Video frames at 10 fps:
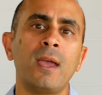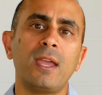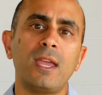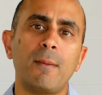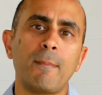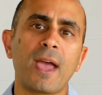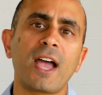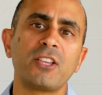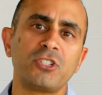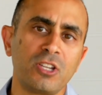
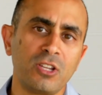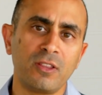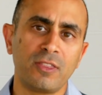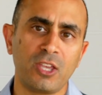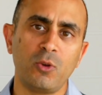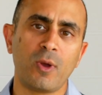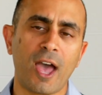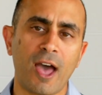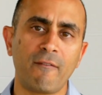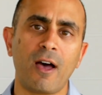Imagine that you
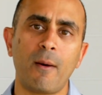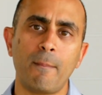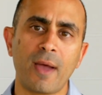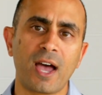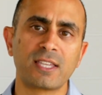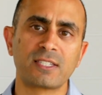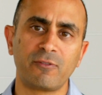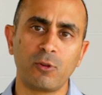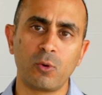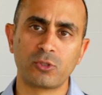have a mass
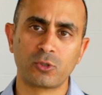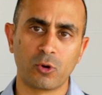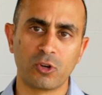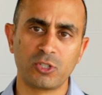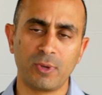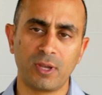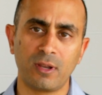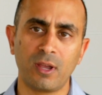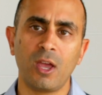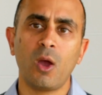flow storage bin.
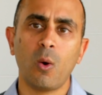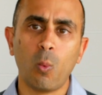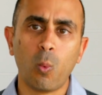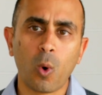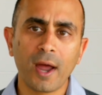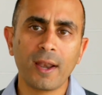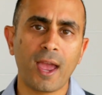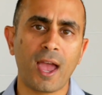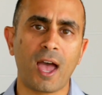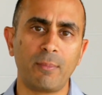What
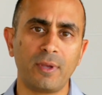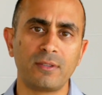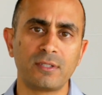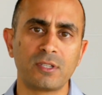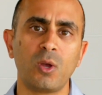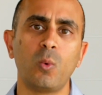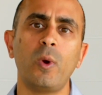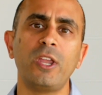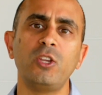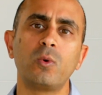happens
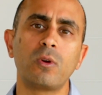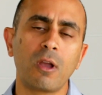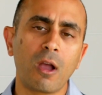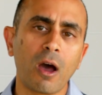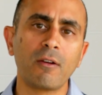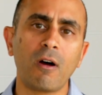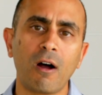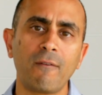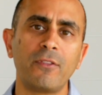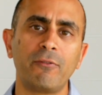when you cut
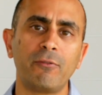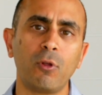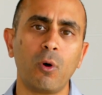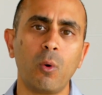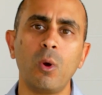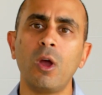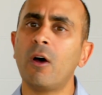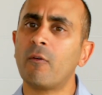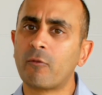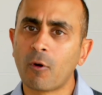off the flow
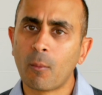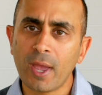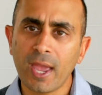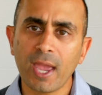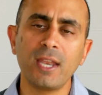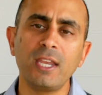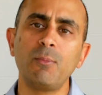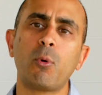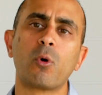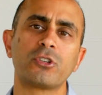from any
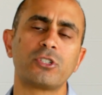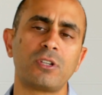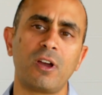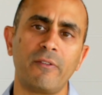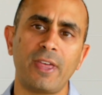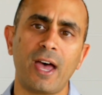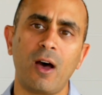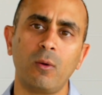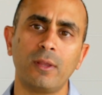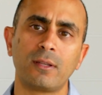portion of the
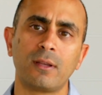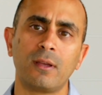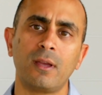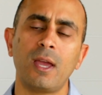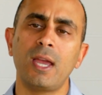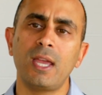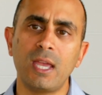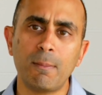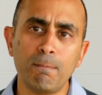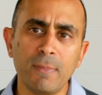outlet?
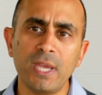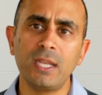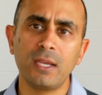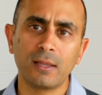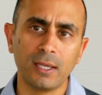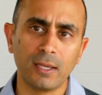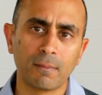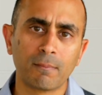Immediately,